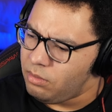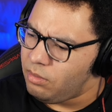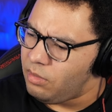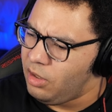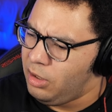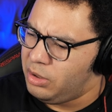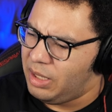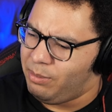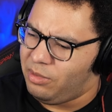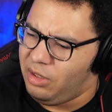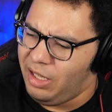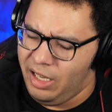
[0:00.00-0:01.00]
Because I'm
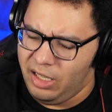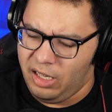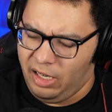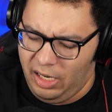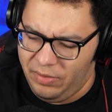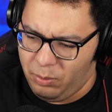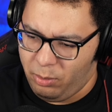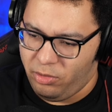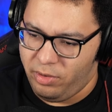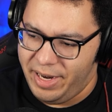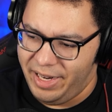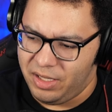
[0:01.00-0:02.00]
thinking, if I'm
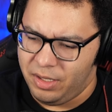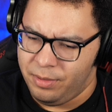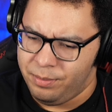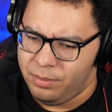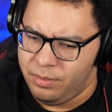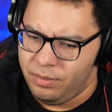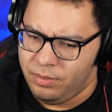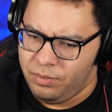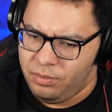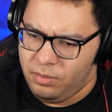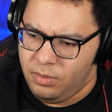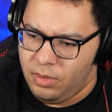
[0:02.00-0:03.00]
correct,
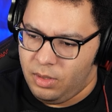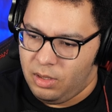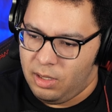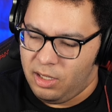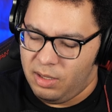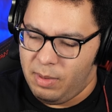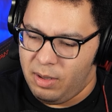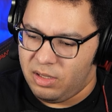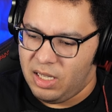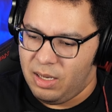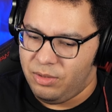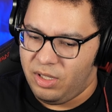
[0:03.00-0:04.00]
because there are
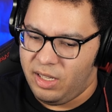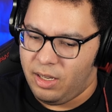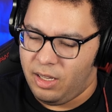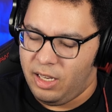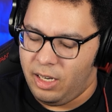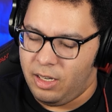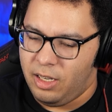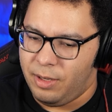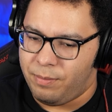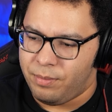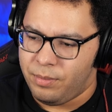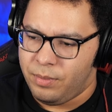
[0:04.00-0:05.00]
times that,
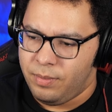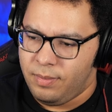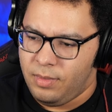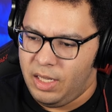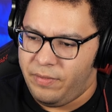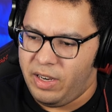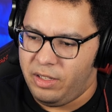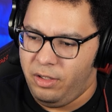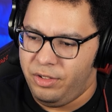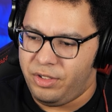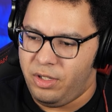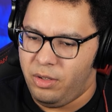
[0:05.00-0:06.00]
if I had
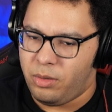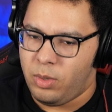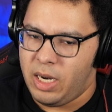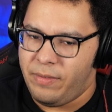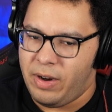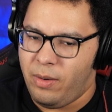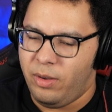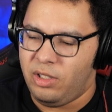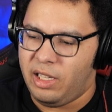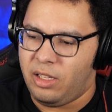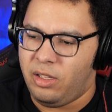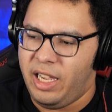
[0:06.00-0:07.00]
loose tooth or whatever, I would
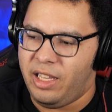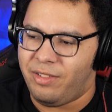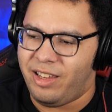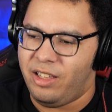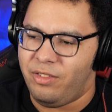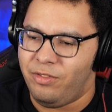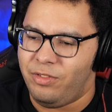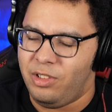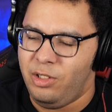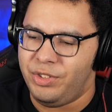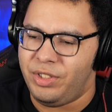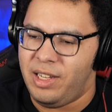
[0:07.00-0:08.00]
like let it get
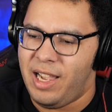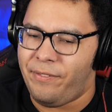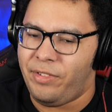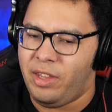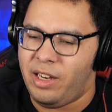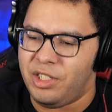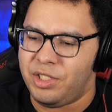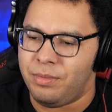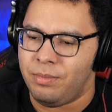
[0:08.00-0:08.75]
loose enough, and then I just